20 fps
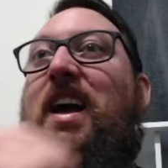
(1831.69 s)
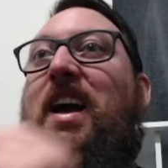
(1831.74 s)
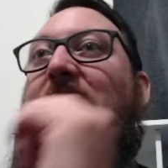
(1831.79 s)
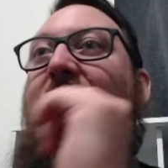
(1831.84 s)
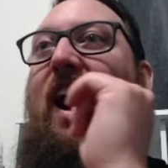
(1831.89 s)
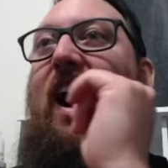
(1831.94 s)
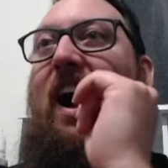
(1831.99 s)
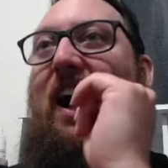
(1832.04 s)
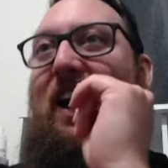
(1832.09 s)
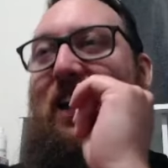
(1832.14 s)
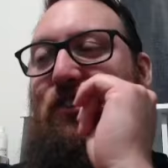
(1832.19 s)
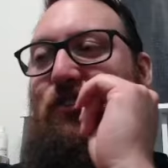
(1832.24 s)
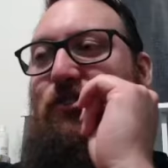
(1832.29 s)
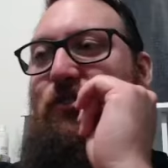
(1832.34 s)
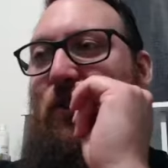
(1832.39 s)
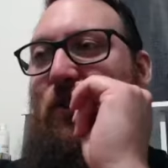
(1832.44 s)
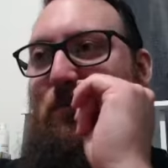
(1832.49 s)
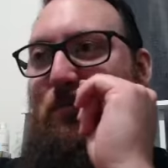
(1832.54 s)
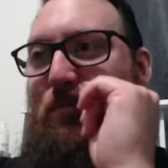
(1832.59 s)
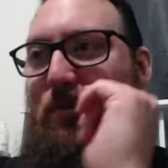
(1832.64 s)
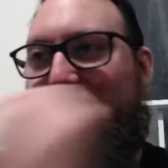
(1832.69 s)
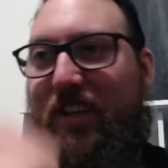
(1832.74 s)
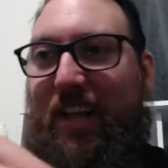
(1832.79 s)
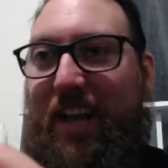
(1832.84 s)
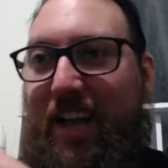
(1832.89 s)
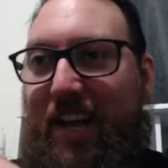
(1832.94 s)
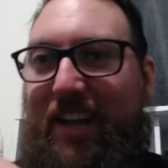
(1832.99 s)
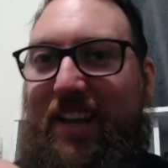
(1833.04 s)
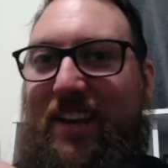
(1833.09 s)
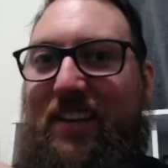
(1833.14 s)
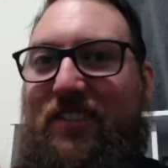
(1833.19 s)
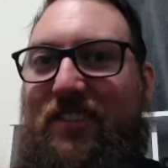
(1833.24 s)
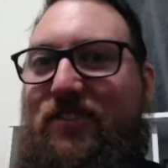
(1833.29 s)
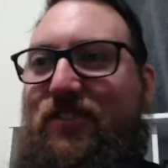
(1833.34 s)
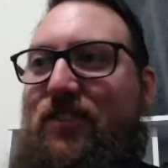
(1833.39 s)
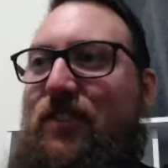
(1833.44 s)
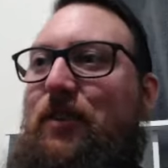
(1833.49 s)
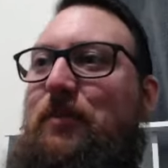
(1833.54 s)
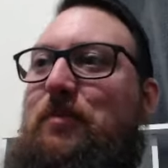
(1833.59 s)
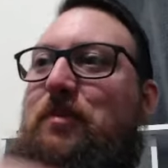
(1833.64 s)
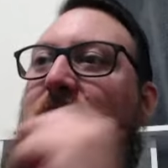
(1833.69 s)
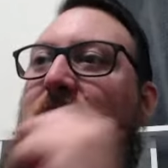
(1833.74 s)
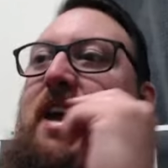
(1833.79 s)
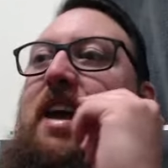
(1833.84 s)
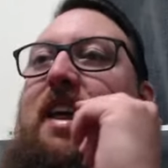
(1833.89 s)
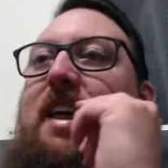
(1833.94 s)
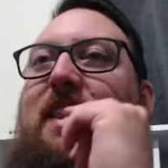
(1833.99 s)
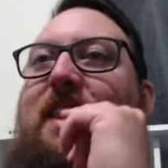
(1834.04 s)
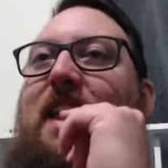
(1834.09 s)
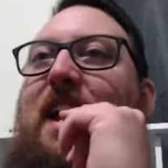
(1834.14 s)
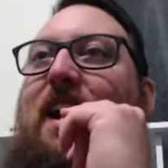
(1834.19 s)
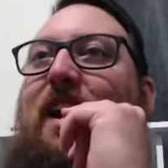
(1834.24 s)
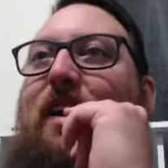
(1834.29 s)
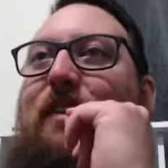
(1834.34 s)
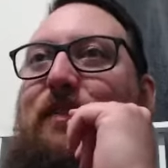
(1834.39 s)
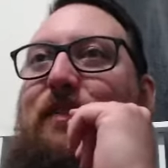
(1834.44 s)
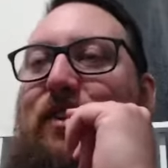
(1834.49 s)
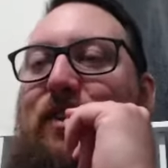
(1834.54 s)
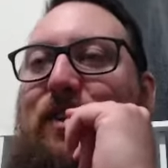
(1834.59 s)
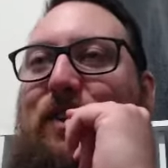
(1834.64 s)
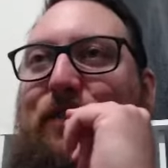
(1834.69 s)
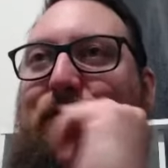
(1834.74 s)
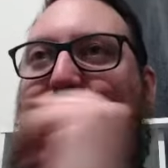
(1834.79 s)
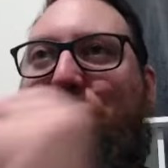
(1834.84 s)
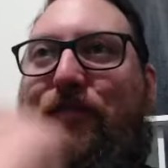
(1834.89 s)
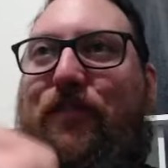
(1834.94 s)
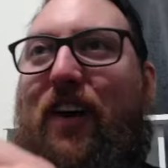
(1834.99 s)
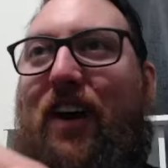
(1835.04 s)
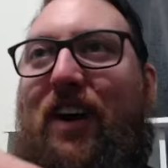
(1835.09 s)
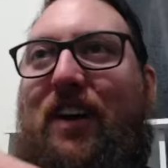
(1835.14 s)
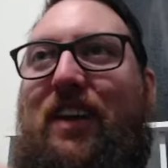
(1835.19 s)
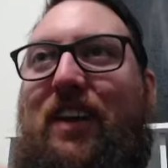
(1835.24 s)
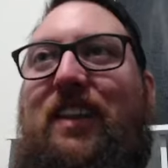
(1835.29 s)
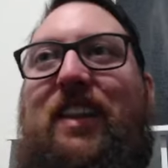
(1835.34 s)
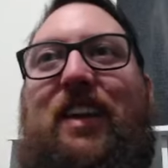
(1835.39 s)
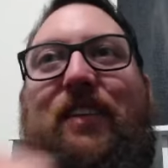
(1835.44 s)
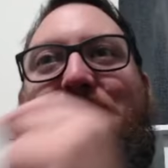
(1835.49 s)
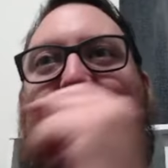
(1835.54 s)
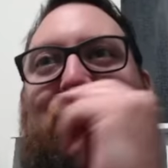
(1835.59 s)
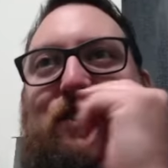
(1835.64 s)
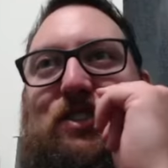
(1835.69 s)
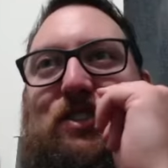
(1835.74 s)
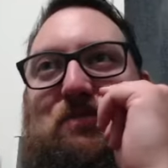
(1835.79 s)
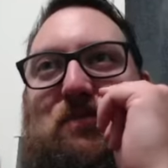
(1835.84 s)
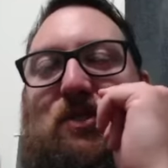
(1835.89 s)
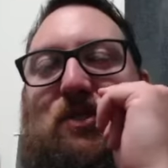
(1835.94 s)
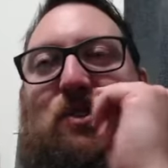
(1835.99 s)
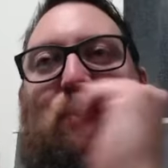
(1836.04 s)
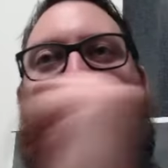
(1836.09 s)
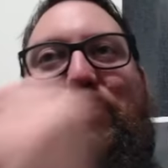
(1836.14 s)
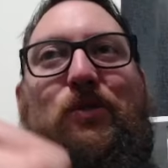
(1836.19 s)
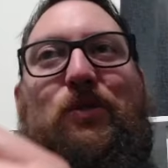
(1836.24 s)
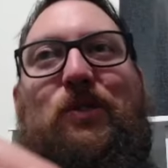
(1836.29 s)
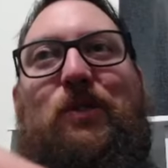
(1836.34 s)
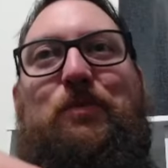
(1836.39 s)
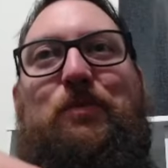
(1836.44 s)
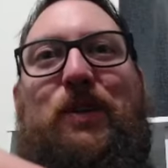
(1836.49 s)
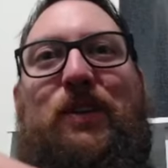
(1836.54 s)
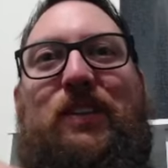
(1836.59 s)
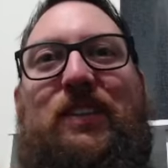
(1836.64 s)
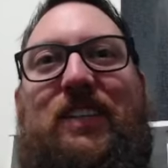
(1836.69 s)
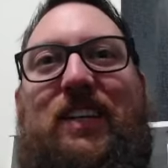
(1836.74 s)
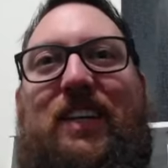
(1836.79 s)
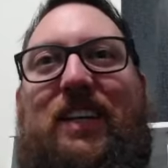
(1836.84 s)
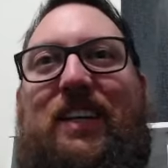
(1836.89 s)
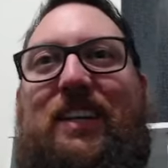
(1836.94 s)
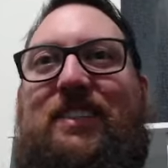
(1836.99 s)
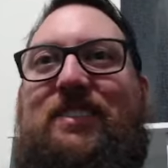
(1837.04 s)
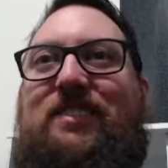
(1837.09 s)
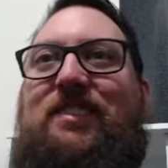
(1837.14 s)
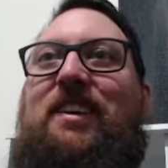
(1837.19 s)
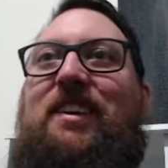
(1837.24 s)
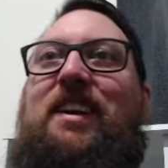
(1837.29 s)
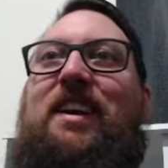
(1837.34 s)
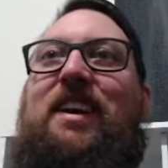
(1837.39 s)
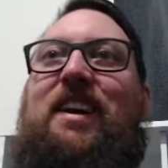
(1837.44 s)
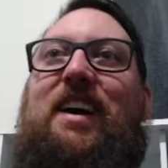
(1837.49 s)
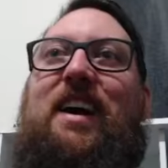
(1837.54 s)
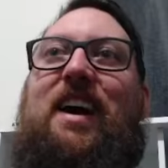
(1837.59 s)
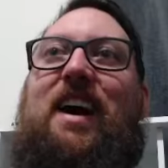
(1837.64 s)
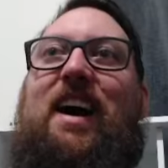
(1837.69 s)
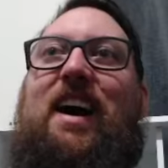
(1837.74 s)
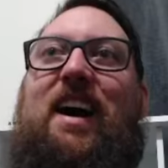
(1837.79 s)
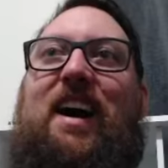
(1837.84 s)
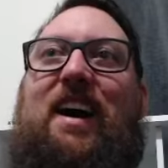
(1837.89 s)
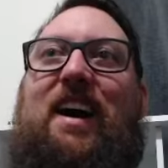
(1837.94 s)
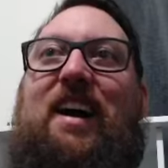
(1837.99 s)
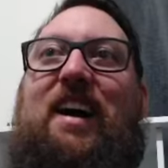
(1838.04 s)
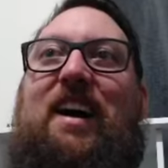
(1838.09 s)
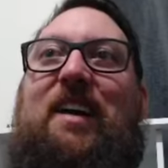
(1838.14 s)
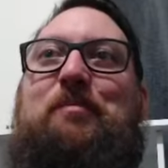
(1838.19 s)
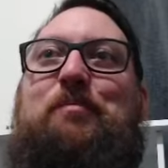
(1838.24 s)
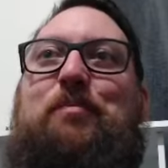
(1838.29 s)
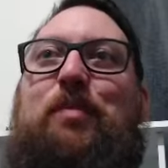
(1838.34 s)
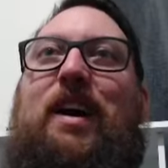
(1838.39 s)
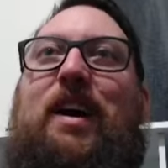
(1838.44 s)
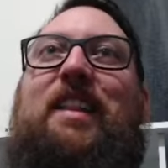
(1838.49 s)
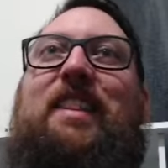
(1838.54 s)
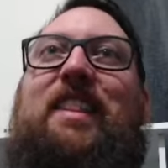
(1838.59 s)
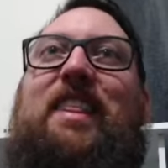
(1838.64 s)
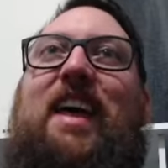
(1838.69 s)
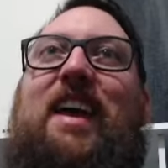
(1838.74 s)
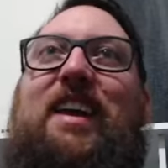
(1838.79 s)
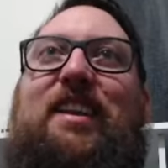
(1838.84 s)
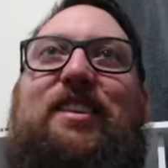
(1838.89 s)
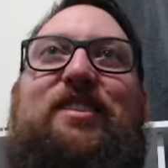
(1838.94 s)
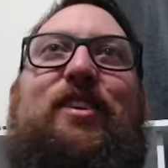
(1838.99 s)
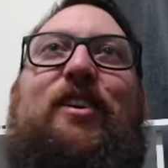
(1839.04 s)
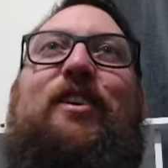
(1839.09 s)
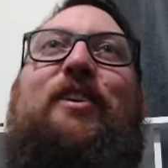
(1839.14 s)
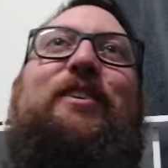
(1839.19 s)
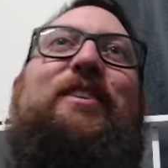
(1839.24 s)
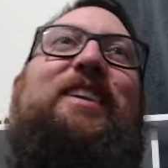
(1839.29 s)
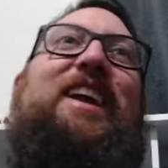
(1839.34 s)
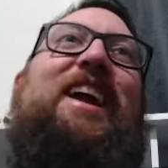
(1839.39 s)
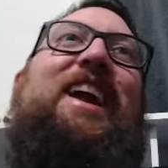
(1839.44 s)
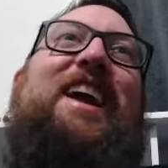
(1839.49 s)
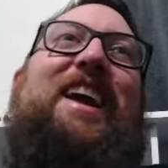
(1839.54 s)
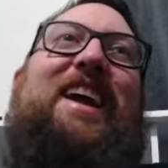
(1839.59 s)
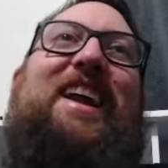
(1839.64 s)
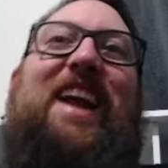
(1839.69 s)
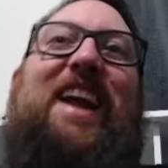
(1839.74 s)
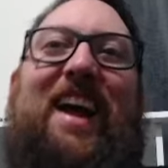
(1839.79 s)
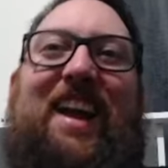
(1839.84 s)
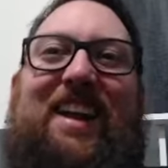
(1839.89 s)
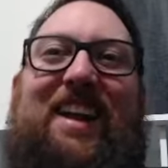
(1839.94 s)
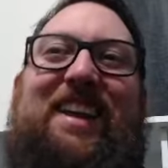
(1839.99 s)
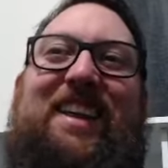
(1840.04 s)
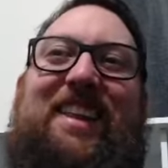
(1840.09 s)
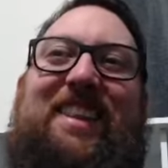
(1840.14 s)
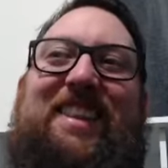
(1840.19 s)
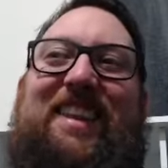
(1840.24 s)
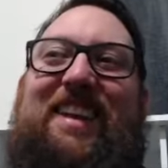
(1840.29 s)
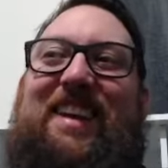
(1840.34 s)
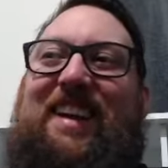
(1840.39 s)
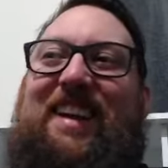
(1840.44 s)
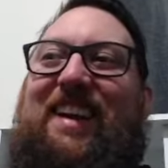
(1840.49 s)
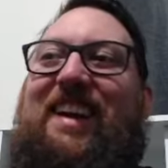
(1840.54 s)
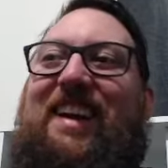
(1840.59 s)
I enjoy playing as them. They are very fun. They've got some cool abilities, but they don't hit anything.